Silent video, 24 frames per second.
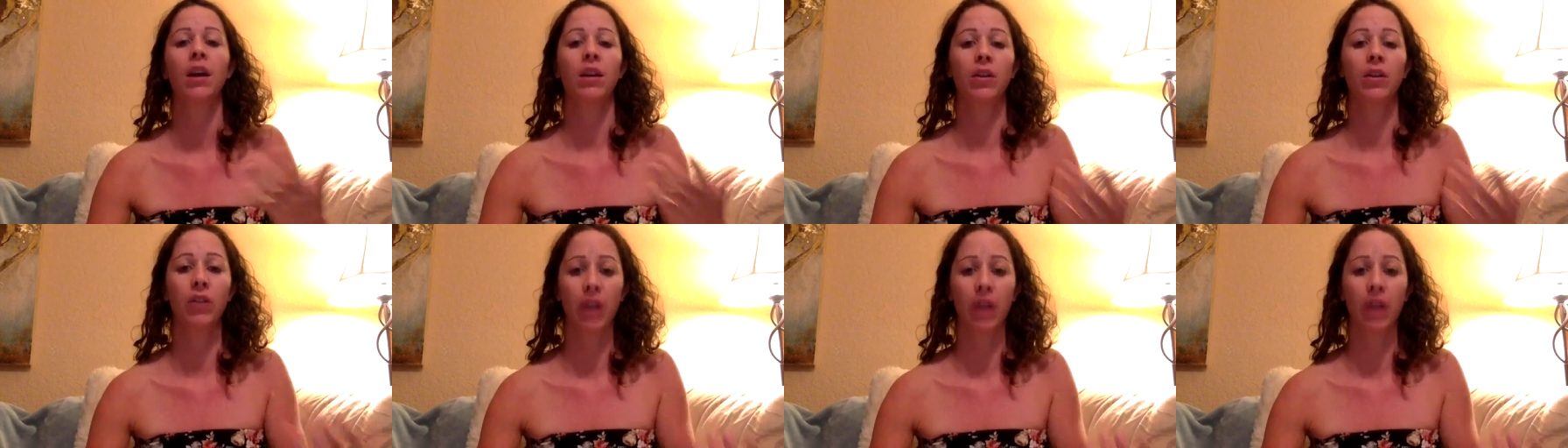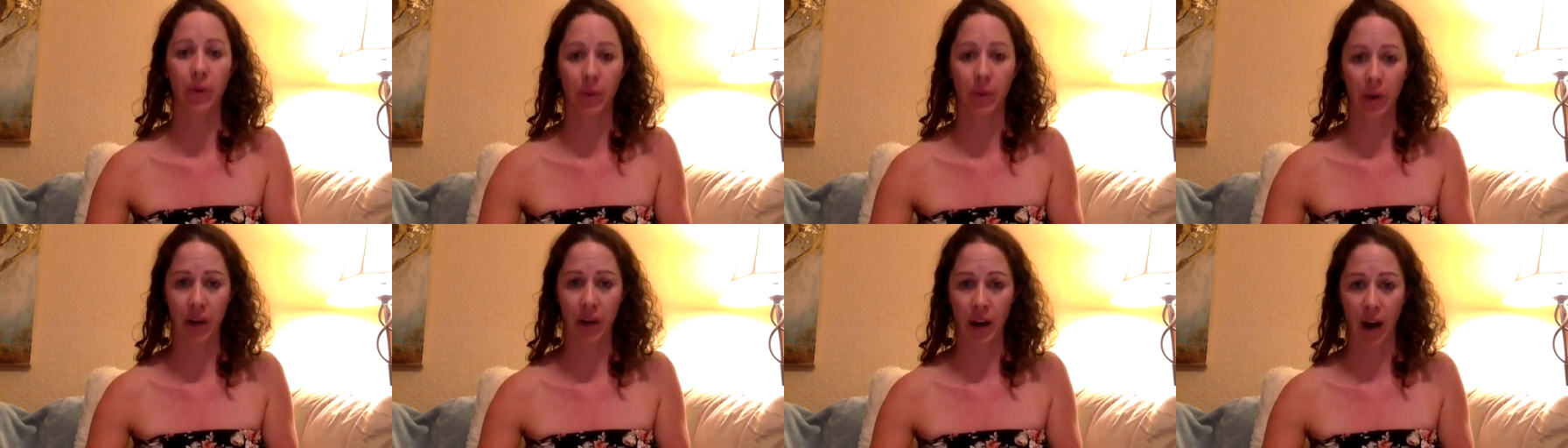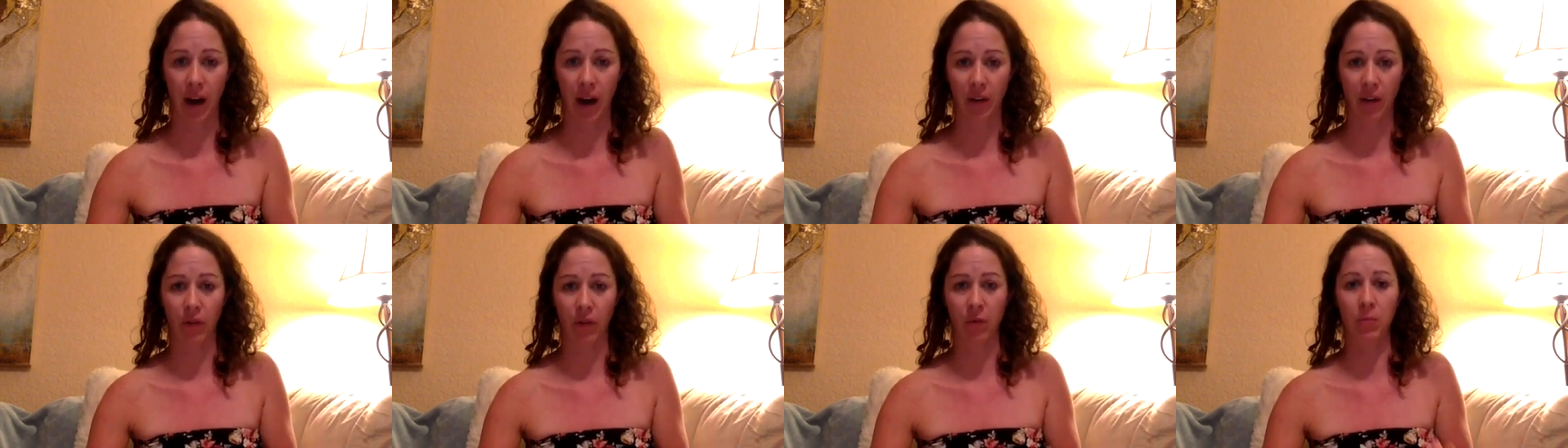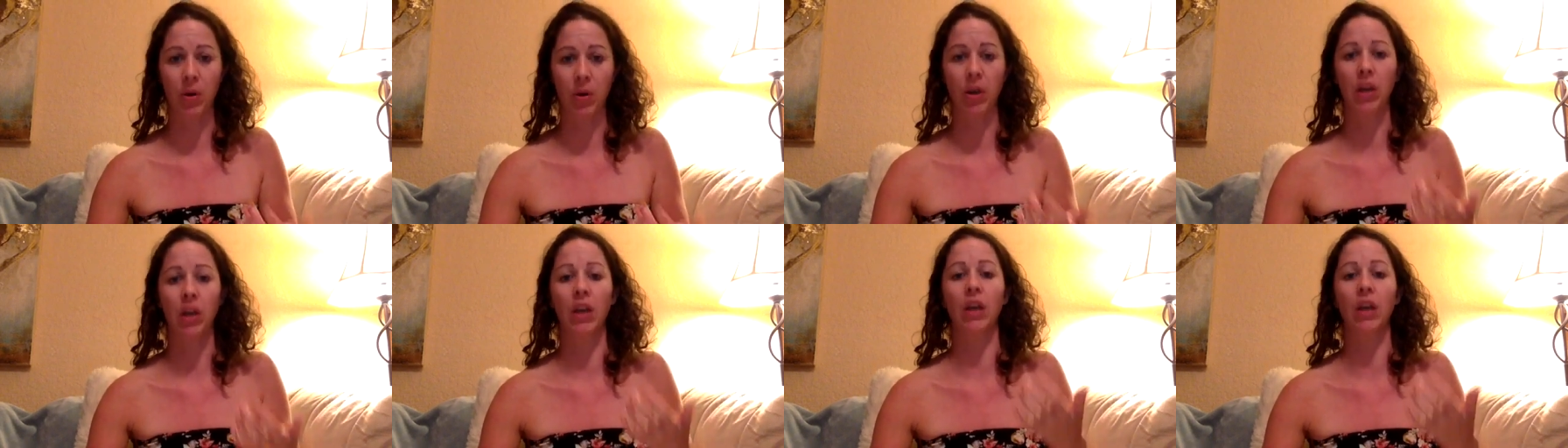you got to work hard for
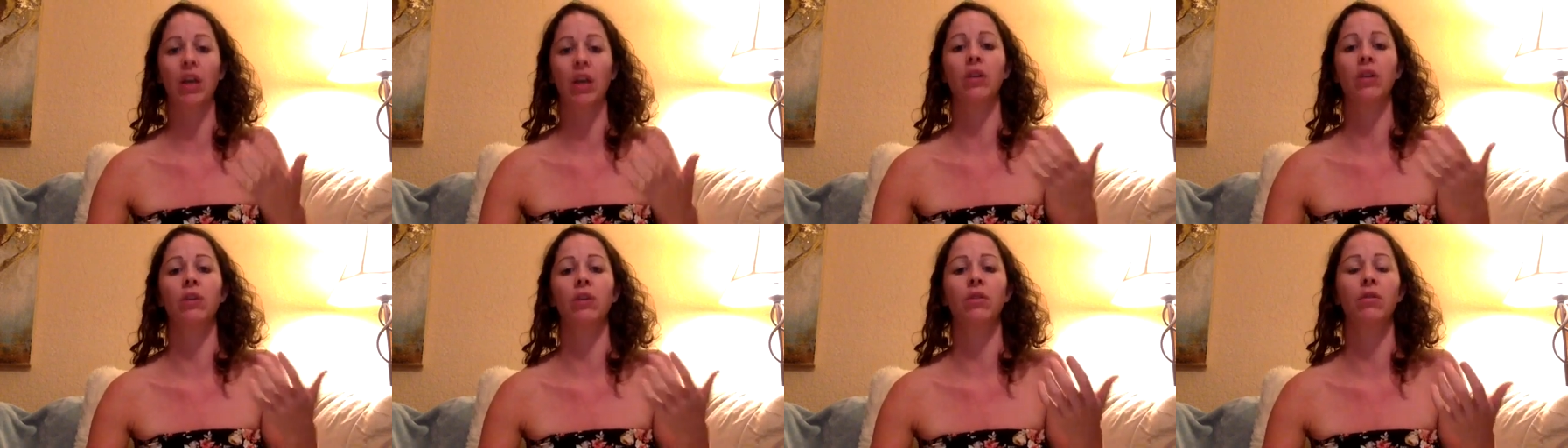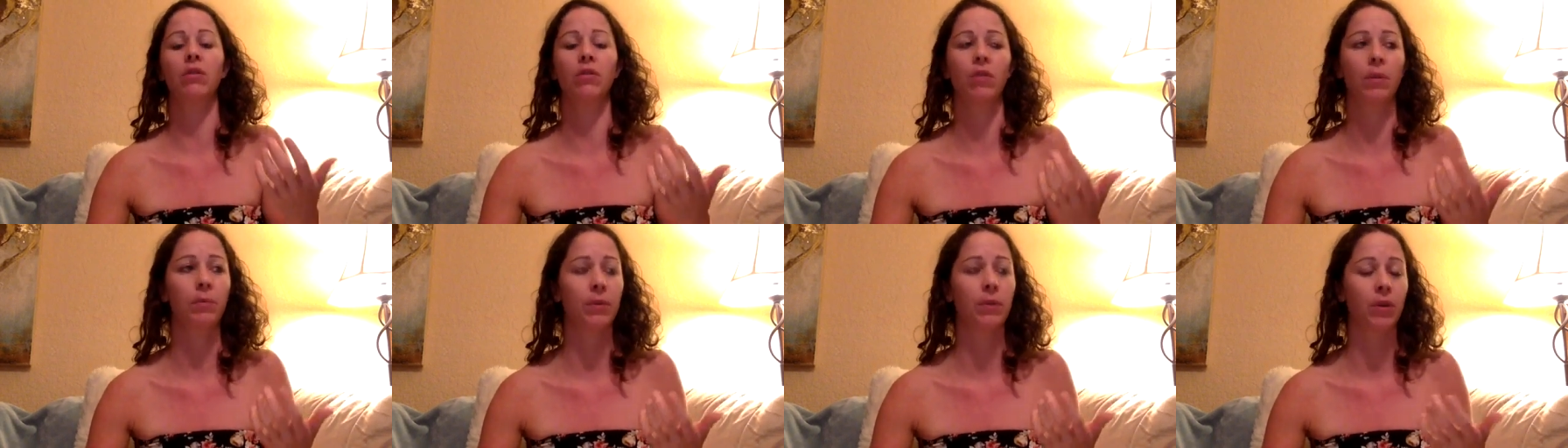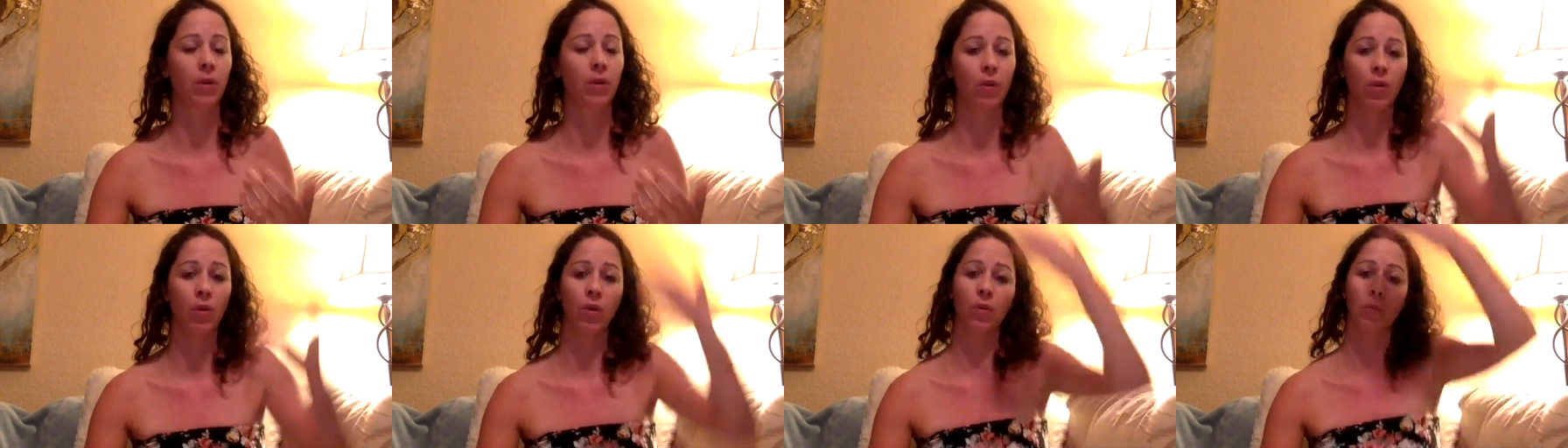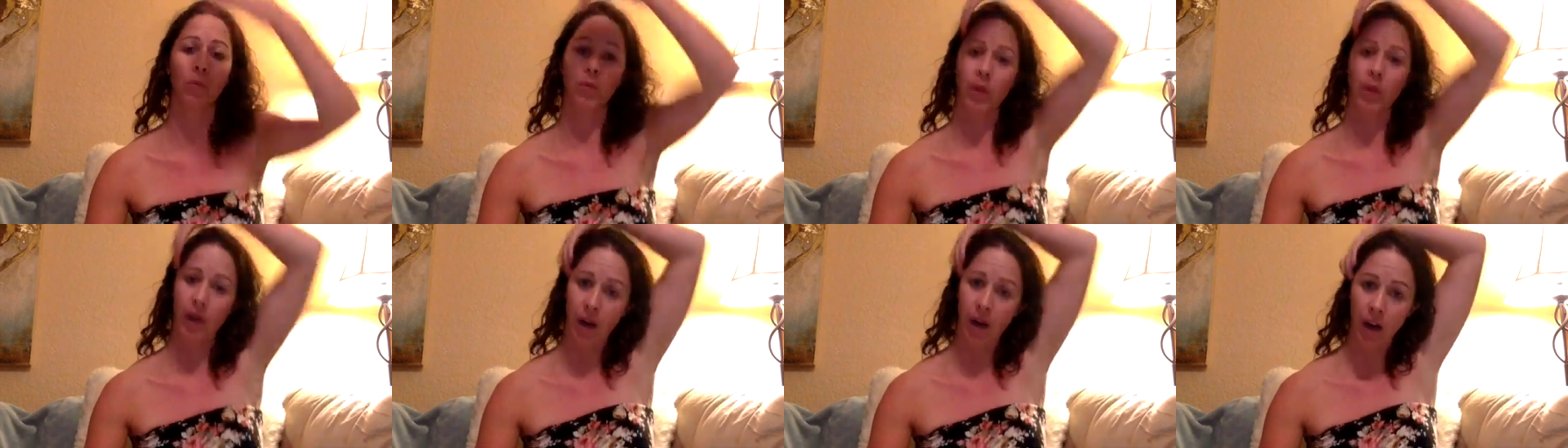money, or you grew up in a home
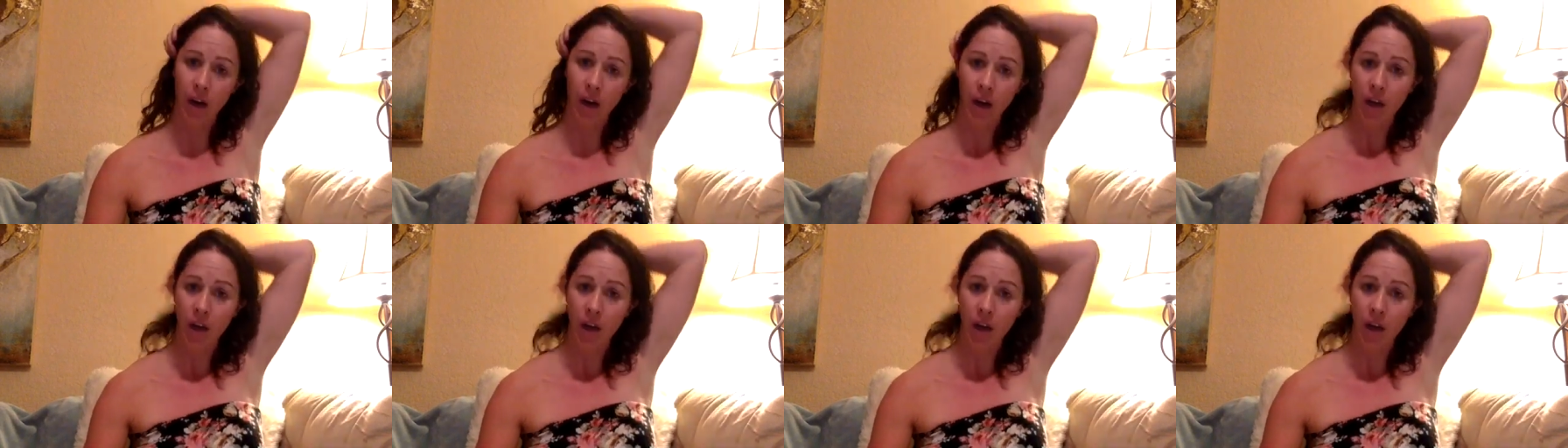where,